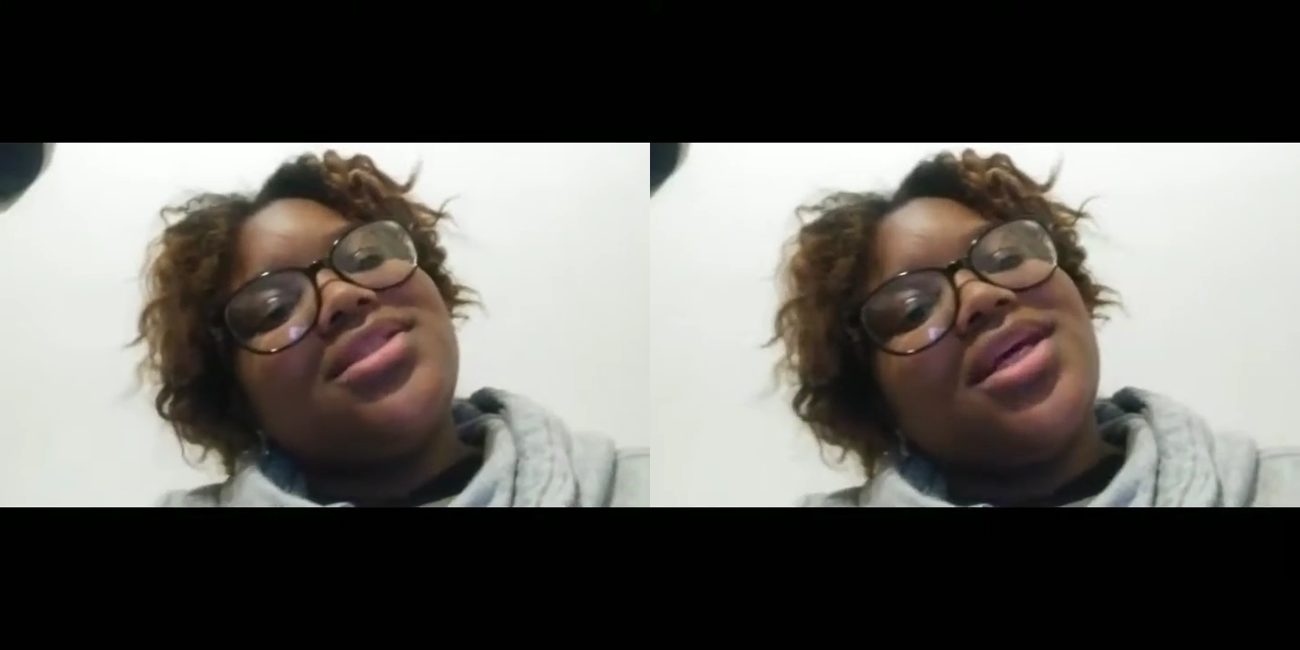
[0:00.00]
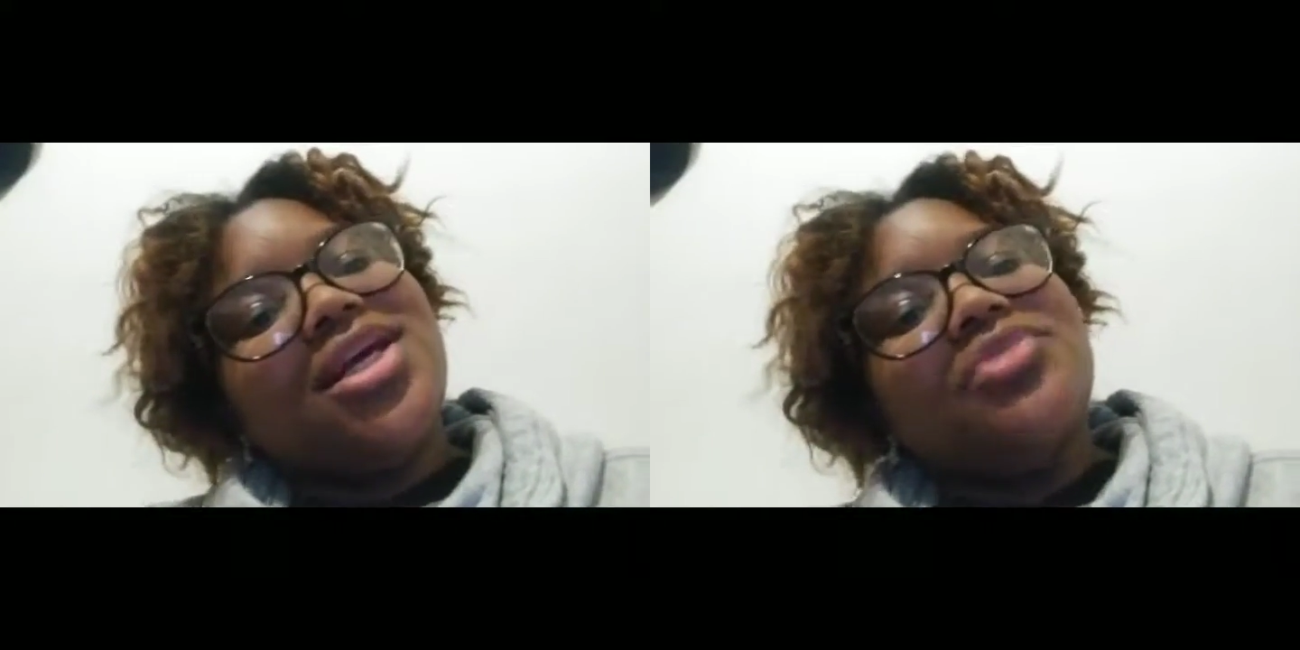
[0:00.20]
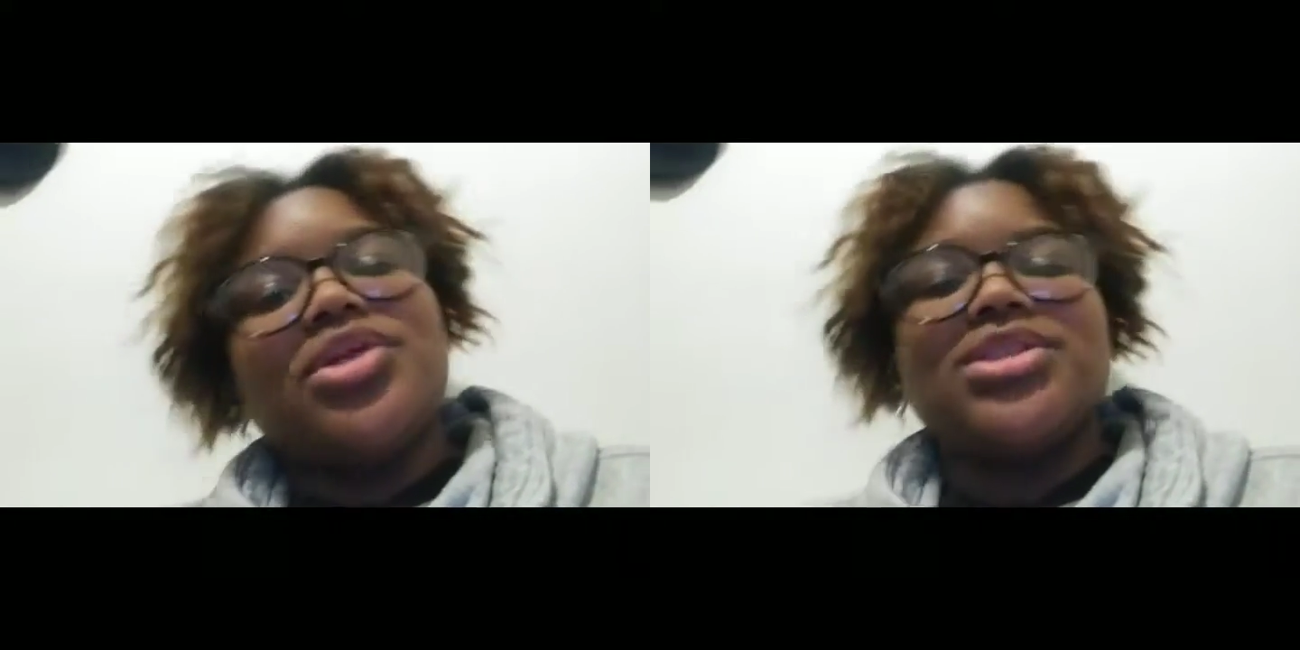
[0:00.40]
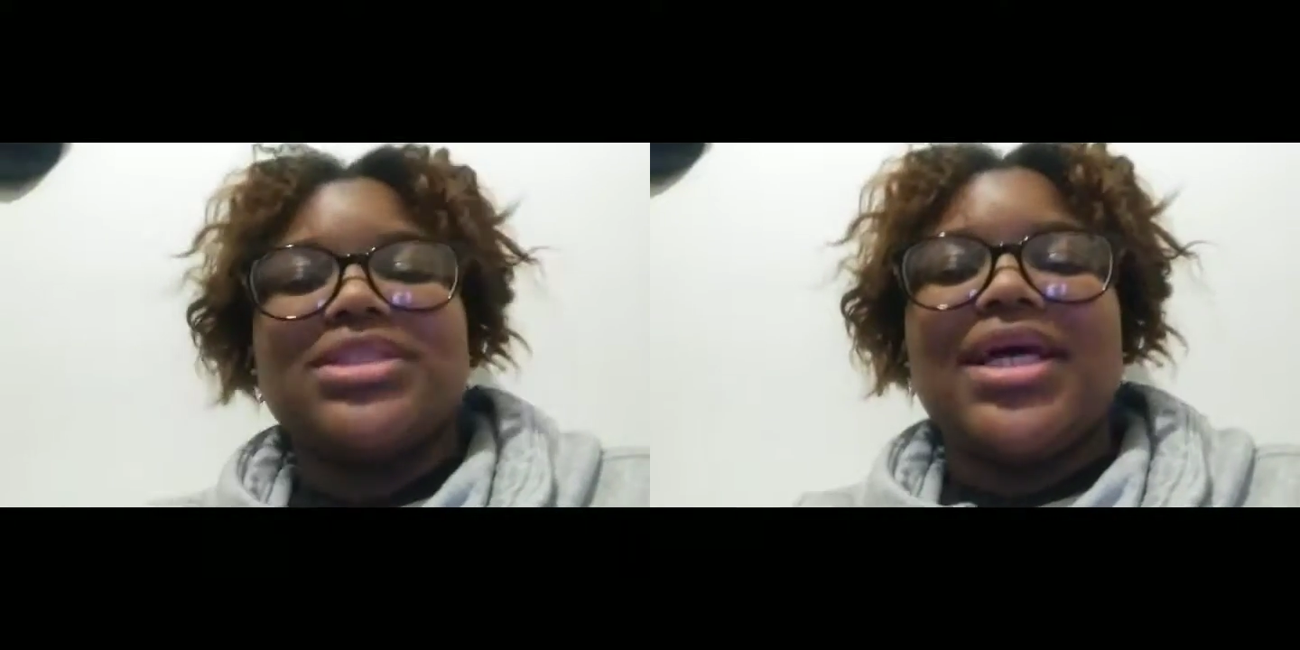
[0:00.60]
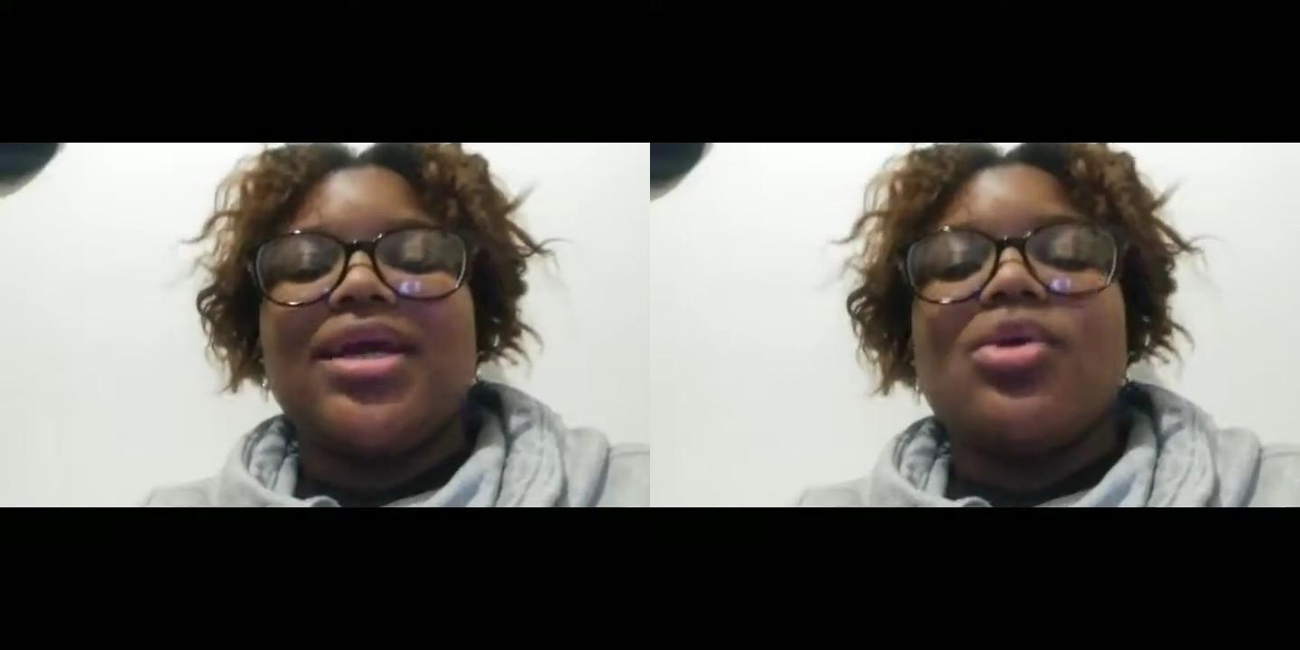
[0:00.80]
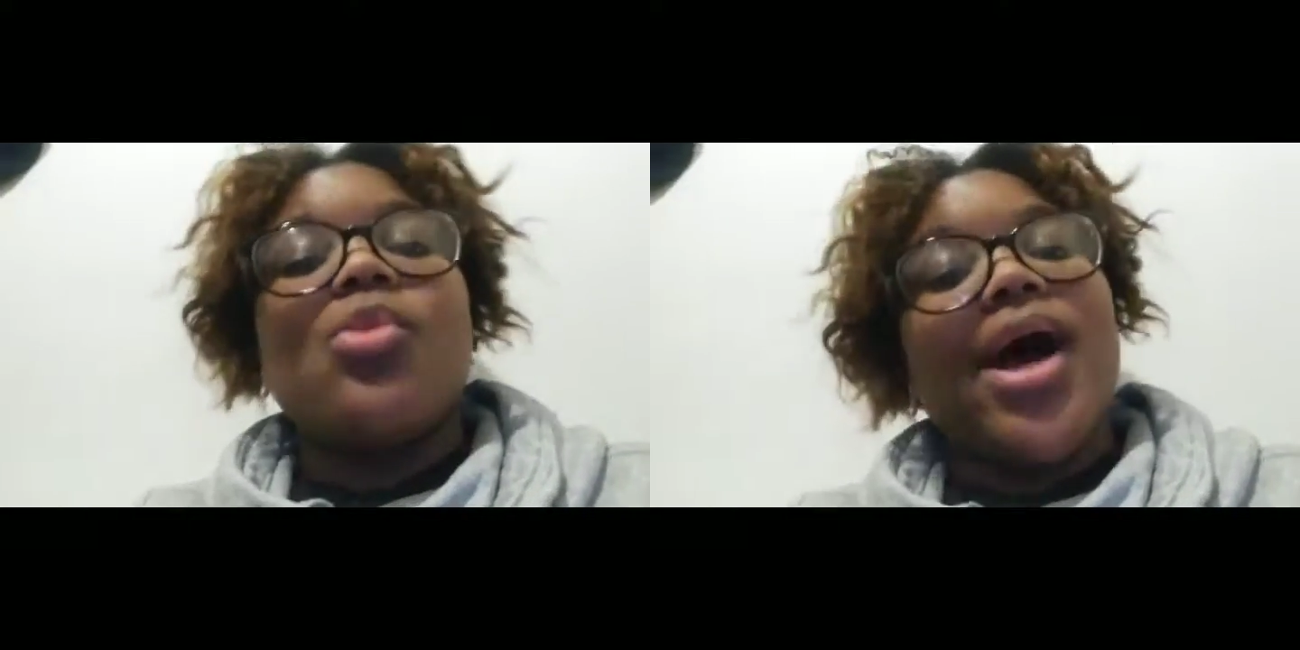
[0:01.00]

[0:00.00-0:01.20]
thing was like whack